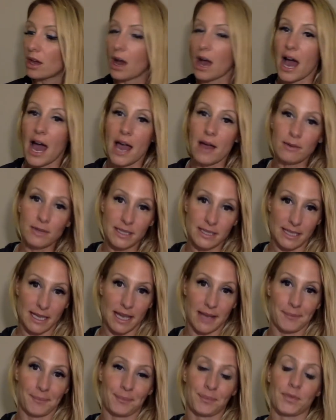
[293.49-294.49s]
i would
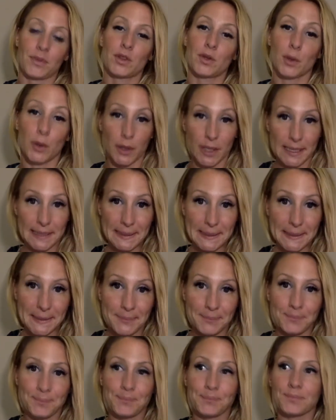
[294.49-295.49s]
say taurus
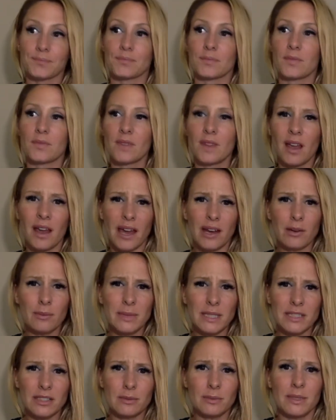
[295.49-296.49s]
I don't
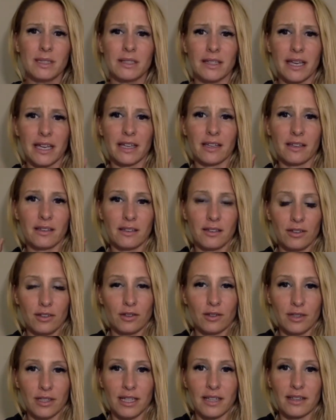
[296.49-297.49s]
mean to be like, you know,
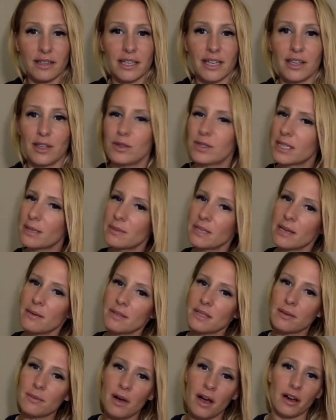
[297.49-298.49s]
yelling at you. Sometimes
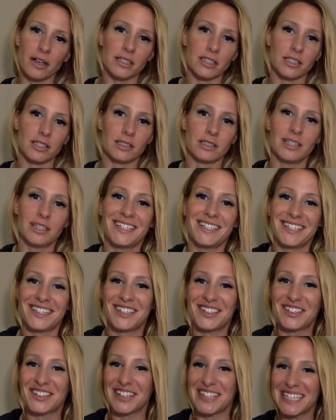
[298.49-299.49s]
I'm harsh
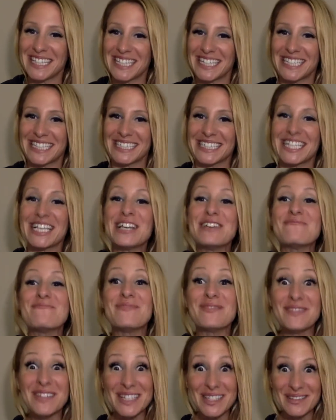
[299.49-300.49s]
in meetings,
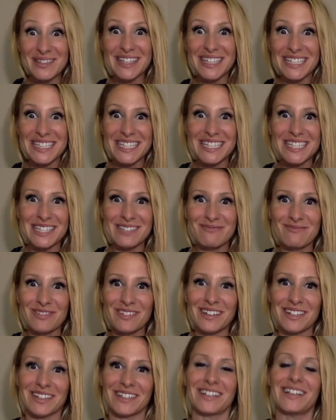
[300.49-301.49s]
but it's because it's
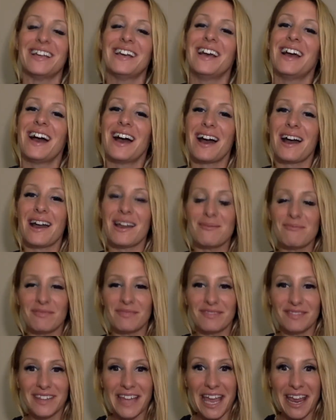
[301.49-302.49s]
important. I
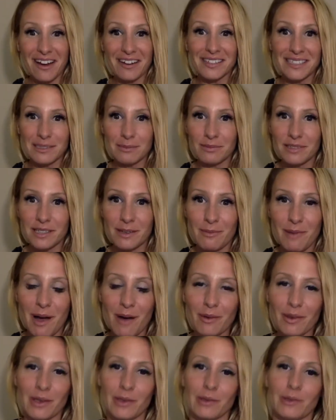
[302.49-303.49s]
care deeply
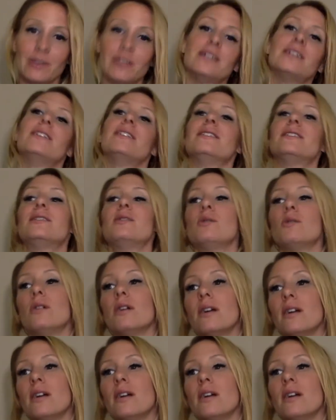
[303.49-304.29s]
about you. So